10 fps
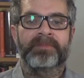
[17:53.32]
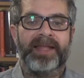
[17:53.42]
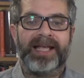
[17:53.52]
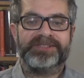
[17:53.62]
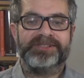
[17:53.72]

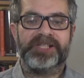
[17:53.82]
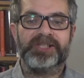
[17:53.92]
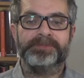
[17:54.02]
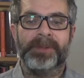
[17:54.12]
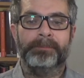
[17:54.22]
As the
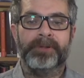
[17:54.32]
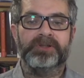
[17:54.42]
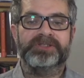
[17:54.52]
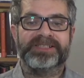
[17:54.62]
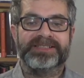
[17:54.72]
judgment
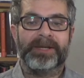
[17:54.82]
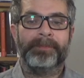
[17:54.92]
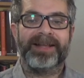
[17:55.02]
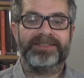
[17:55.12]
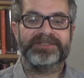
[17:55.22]
puts it at
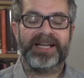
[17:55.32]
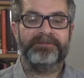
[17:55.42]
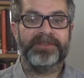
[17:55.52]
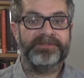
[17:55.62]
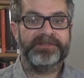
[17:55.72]
paragraph
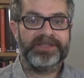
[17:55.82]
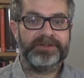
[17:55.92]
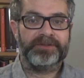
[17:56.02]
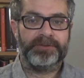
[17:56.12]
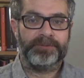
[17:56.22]

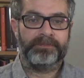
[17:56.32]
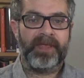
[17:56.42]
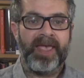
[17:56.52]
52,